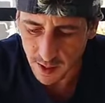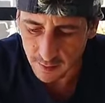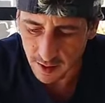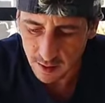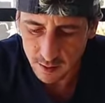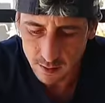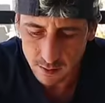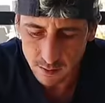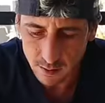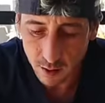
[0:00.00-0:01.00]
baby.
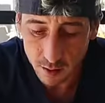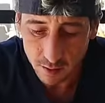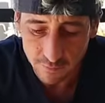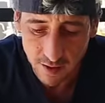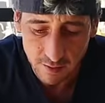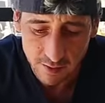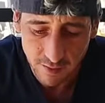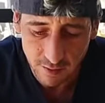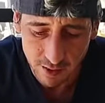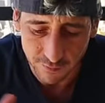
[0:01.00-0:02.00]
On the very,
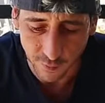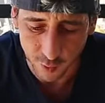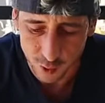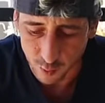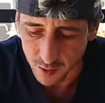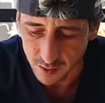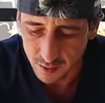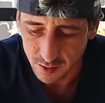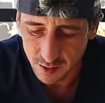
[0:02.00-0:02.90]
very first one.